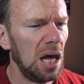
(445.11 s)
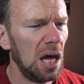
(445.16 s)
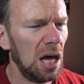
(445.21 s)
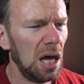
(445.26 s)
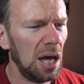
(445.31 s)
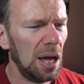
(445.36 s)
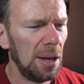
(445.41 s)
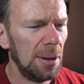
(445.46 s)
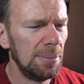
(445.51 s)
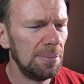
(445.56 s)

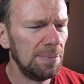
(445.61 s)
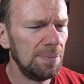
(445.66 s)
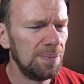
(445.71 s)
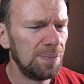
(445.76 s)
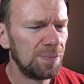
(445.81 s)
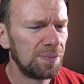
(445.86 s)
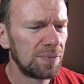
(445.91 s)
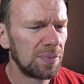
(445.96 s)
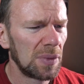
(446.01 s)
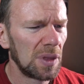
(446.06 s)
So
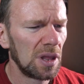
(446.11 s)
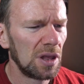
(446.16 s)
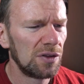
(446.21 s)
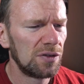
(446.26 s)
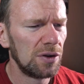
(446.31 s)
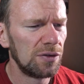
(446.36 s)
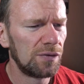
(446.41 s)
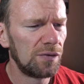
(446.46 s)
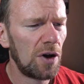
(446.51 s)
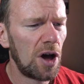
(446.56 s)

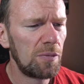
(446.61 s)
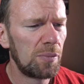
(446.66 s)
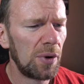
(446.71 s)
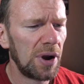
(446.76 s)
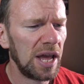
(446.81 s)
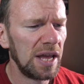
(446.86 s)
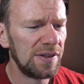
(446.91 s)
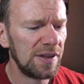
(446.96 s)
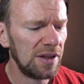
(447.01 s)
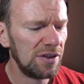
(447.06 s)
it's
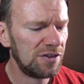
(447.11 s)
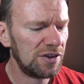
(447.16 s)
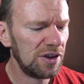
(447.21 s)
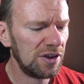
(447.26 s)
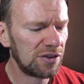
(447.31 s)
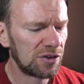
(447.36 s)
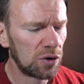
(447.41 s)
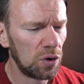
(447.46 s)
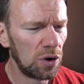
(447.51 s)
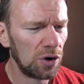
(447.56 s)
5.8
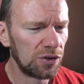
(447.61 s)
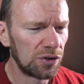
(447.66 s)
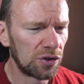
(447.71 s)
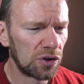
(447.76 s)
inches corner to